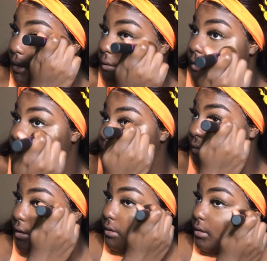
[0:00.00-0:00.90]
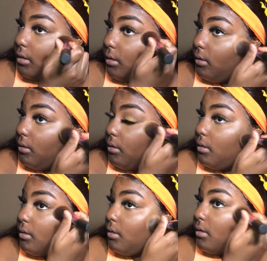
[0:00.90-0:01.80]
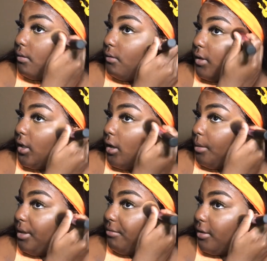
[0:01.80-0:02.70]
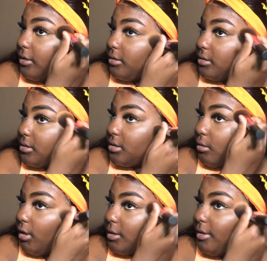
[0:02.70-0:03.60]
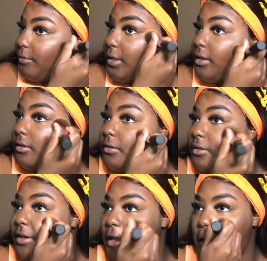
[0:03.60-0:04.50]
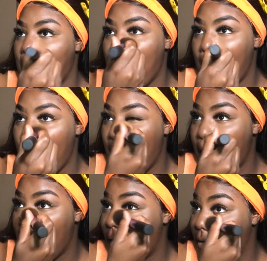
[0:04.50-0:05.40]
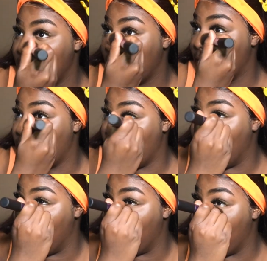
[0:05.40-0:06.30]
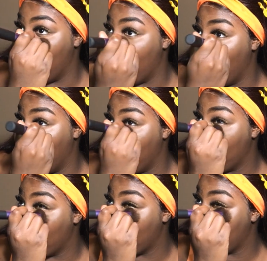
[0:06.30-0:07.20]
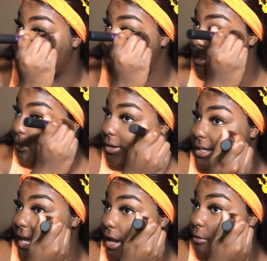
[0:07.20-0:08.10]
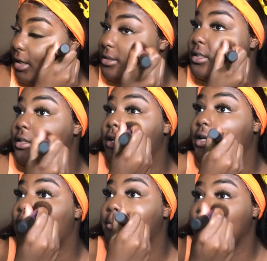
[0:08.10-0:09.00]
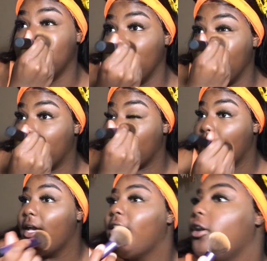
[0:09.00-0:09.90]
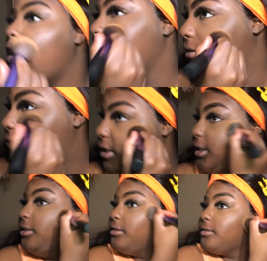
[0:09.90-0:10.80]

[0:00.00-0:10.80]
for that first little, for y'all to be first to watch my videos. I'd be like, whoa, it be going down when I tell y'all. Y'all be lit, y'all be funny,